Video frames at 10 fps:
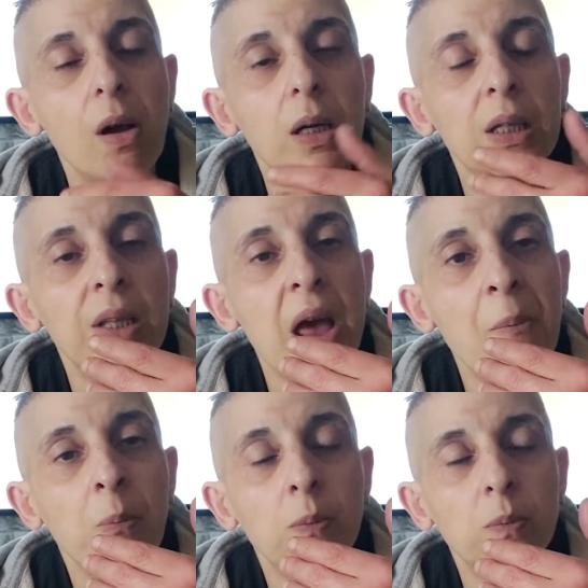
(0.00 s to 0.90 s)
and then
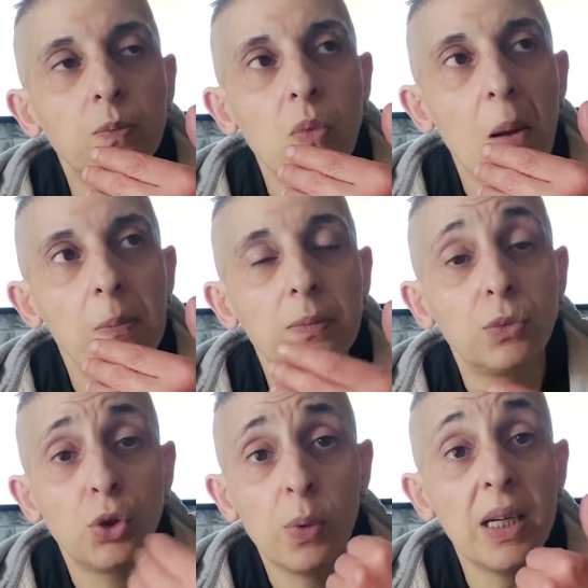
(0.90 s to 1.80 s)

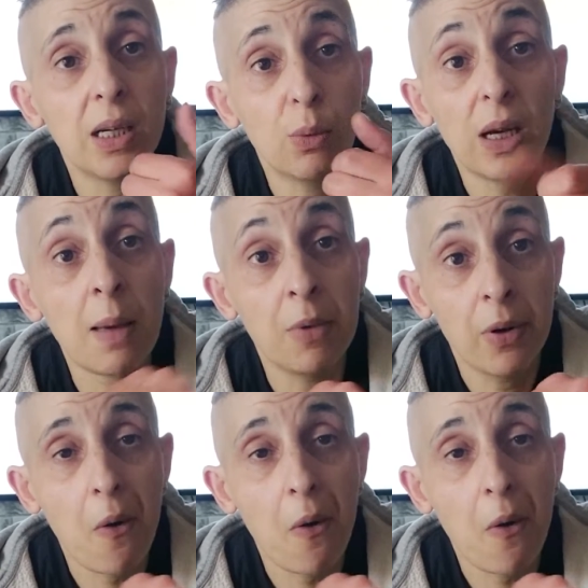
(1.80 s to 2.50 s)
you eat it with lemon.